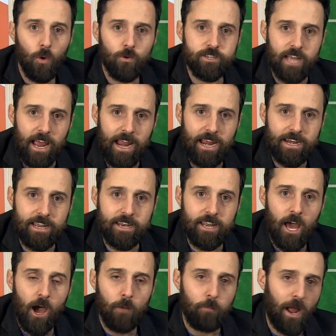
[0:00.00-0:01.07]
was aided
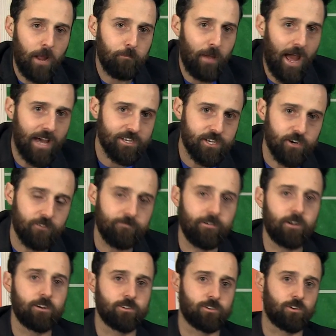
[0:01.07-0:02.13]
by a pass
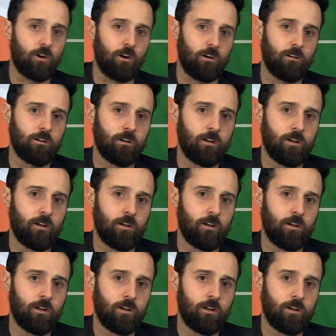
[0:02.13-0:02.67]
interference call.